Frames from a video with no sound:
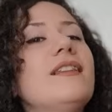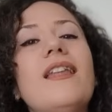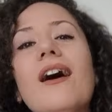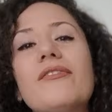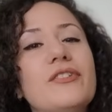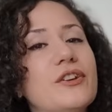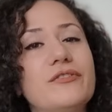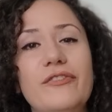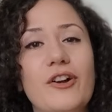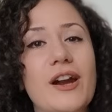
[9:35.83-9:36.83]
love you
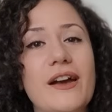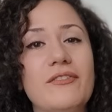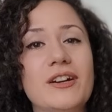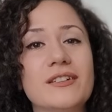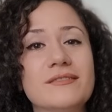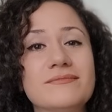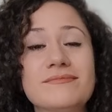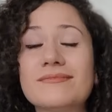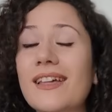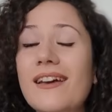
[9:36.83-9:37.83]
forever.
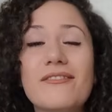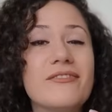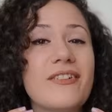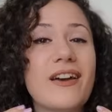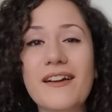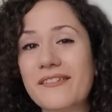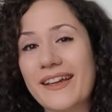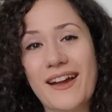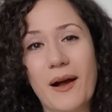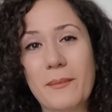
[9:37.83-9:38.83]
A very
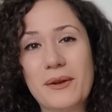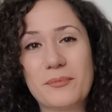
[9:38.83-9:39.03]
common